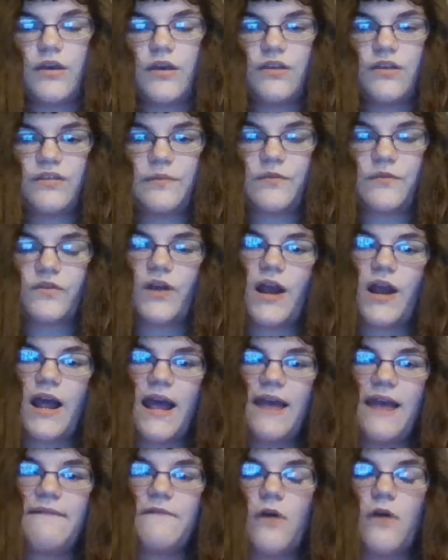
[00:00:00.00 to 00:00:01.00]

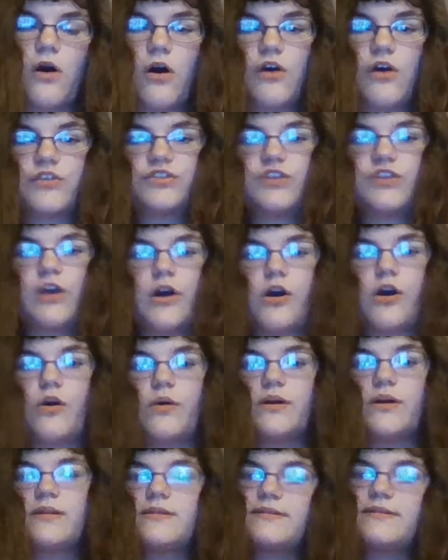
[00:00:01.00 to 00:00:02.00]
subscribe also
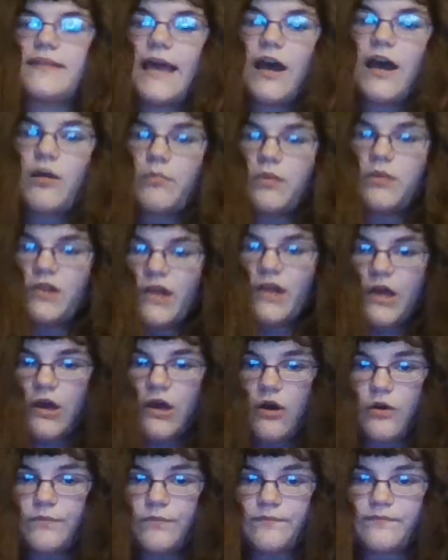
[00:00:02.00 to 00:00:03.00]
down
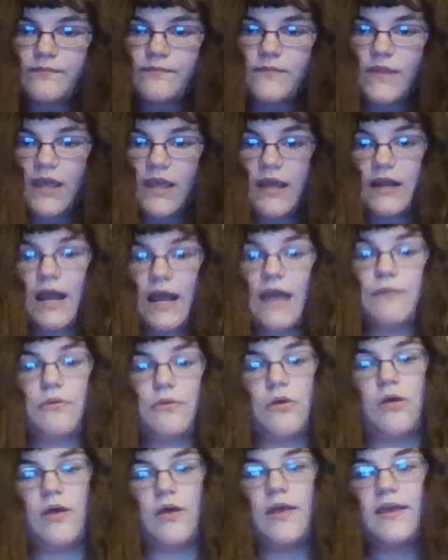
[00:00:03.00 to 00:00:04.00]
below. And I
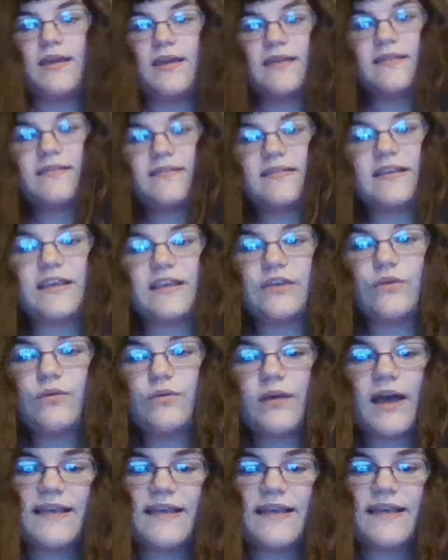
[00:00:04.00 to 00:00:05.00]
will see you
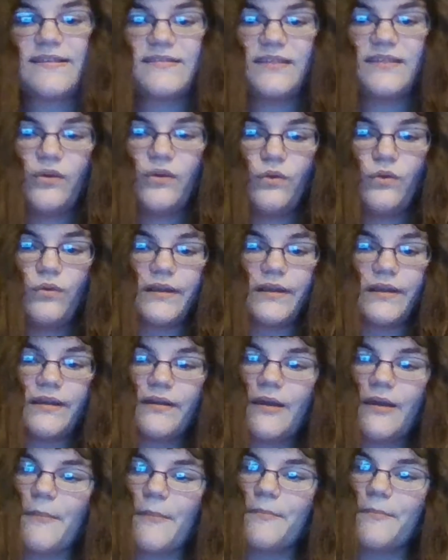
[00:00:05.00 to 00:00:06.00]
guys soon.
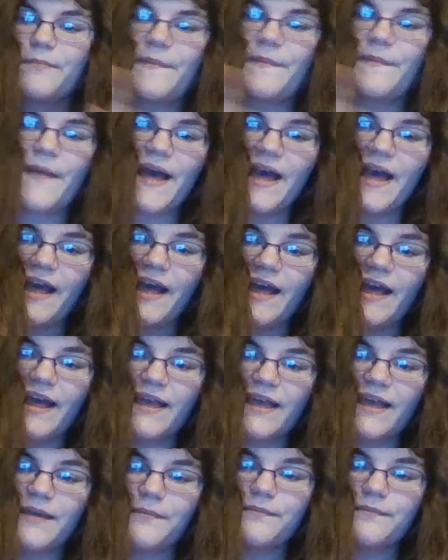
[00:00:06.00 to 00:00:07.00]
Bye!